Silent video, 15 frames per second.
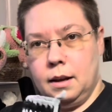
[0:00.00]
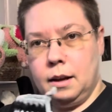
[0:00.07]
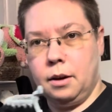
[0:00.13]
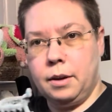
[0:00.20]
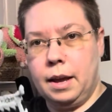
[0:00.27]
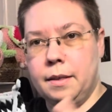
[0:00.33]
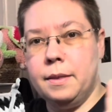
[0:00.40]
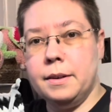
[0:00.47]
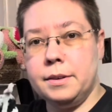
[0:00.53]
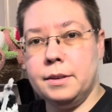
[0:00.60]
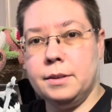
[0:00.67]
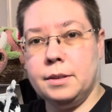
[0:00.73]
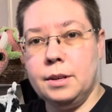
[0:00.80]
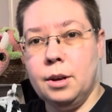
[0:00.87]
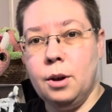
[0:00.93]
Okay, this
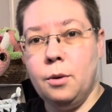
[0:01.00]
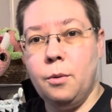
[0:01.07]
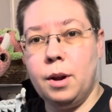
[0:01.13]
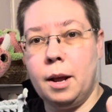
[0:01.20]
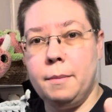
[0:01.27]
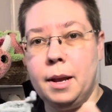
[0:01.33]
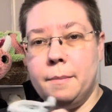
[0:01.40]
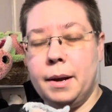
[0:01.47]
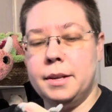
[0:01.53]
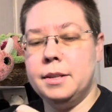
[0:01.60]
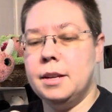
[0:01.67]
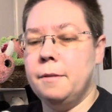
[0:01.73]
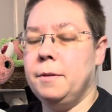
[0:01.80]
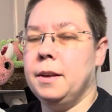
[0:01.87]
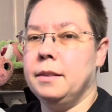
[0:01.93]
is what I mean by
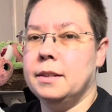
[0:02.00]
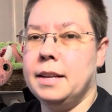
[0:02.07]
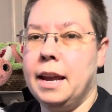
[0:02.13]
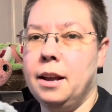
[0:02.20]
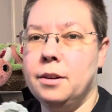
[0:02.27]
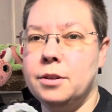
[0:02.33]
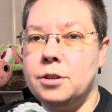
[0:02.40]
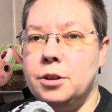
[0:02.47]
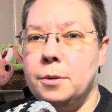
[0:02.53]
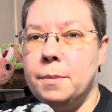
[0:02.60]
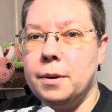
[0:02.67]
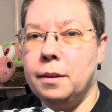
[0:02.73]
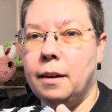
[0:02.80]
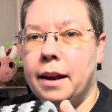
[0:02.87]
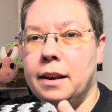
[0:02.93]
stuffing the tail
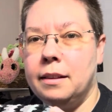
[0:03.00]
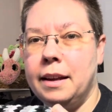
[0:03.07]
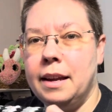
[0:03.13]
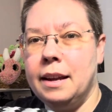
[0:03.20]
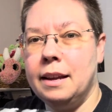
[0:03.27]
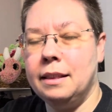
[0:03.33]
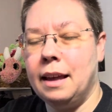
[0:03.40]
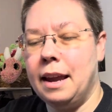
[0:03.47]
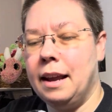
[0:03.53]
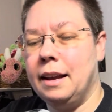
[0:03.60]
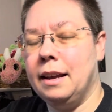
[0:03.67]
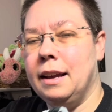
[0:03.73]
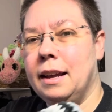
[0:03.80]
super lightly. Like,